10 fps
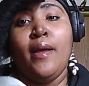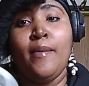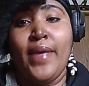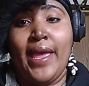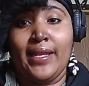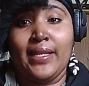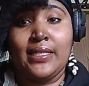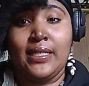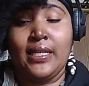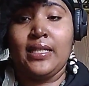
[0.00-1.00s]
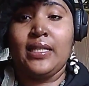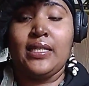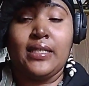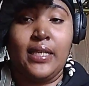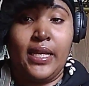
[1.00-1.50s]
balancing
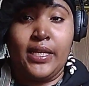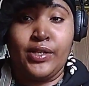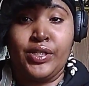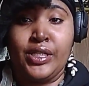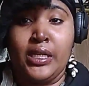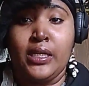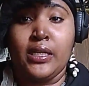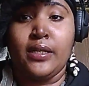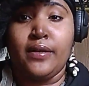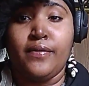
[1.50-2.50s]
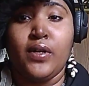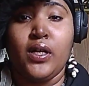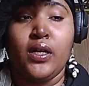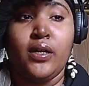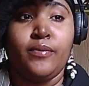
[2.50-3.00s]
these energy of
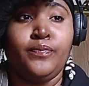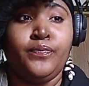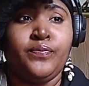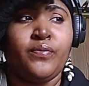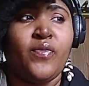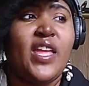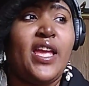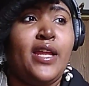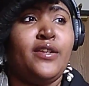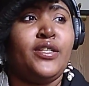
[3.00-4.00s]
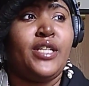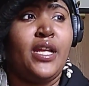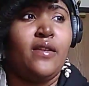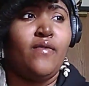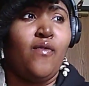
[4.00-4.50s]

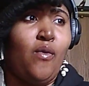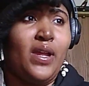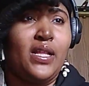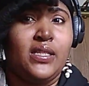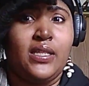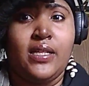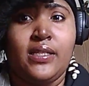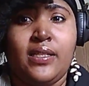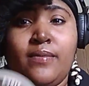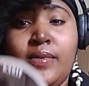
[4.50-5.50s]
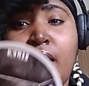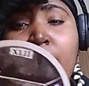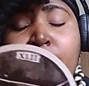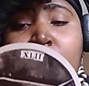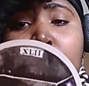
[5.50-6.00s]
energetic voids that sometimes can